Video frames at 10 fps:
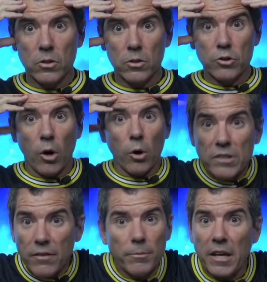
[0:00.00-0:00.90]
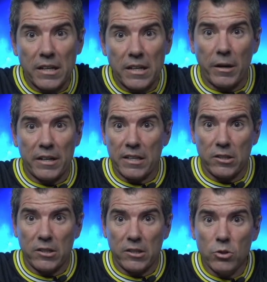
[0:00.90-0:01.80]
don't give them to anybody that
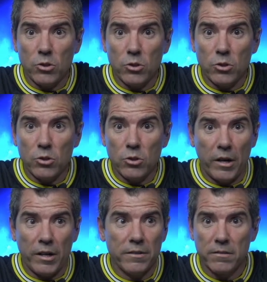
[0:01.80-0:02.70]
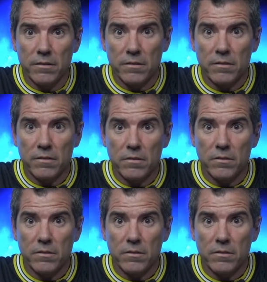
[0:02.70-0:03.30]
could use one I,